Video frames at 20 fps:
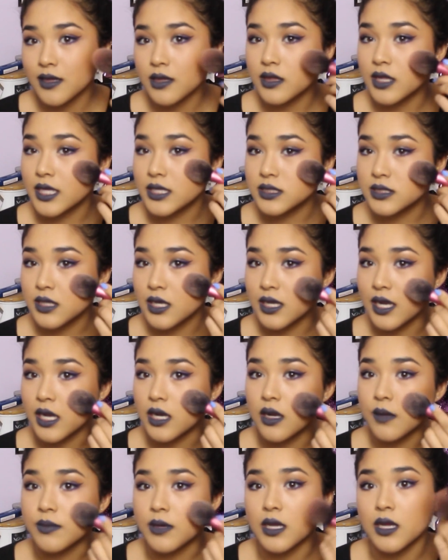this can
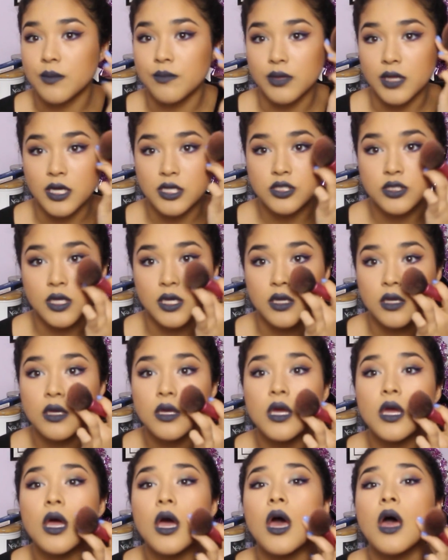end up getting blush like
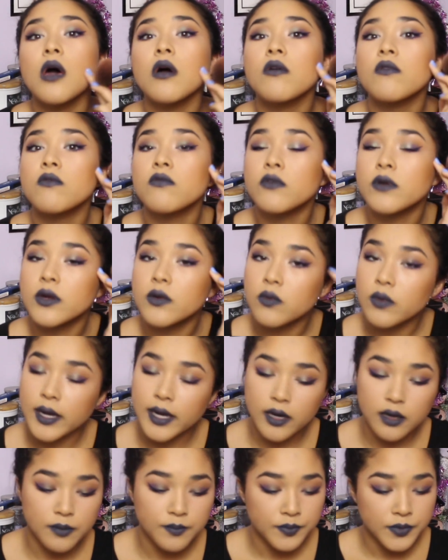
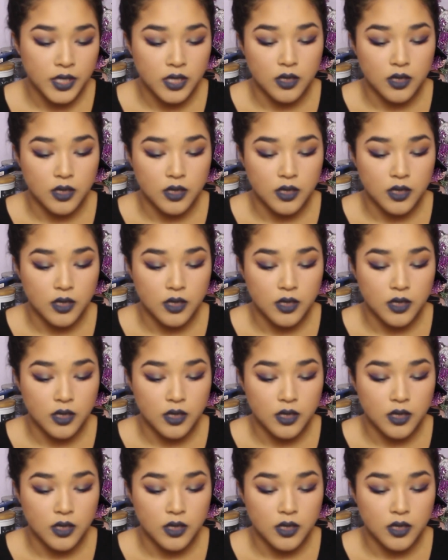everywhere.